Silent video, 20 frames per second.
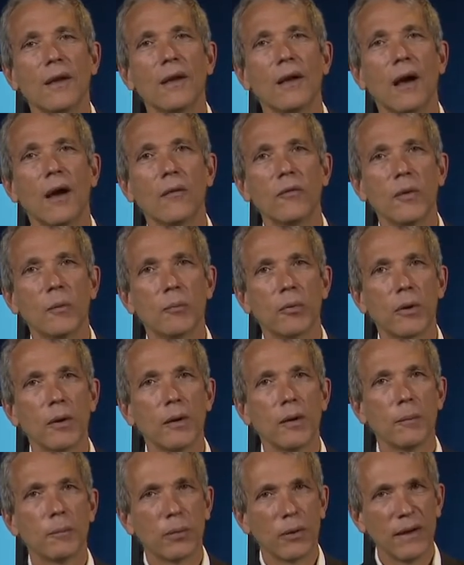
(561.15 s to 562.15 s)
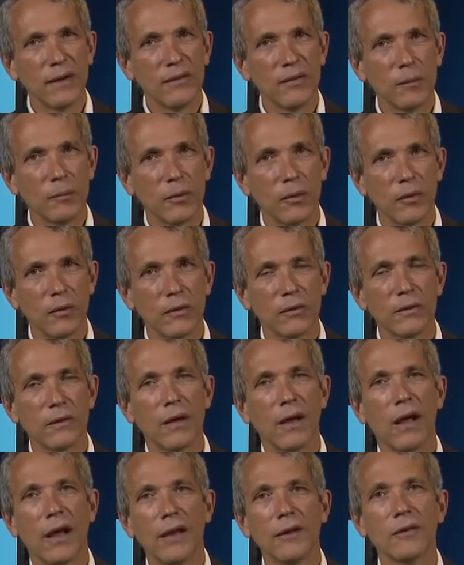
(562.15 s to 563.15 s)
of the pr principles
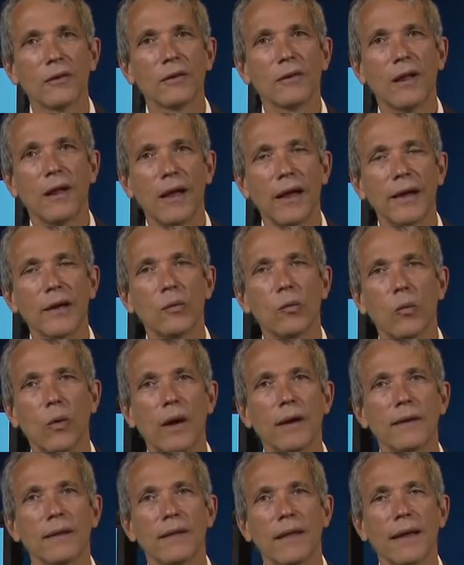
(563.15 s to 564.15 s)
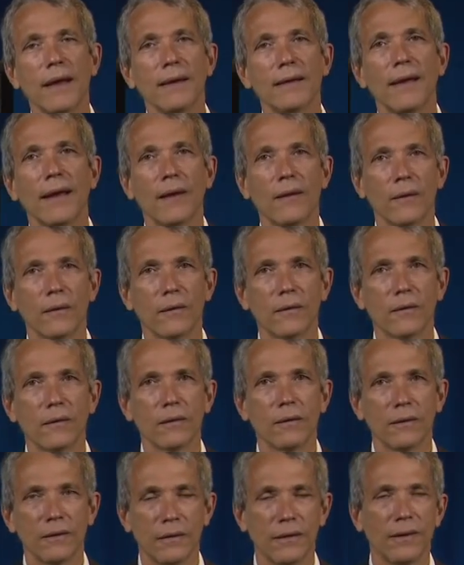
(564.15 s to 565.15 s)
underlying what they announce
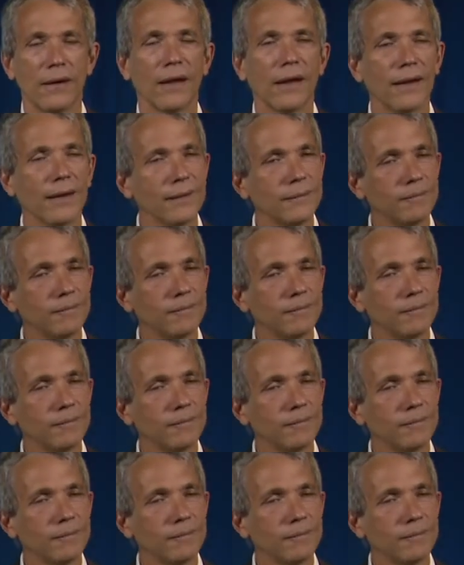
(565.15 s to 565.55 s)
today.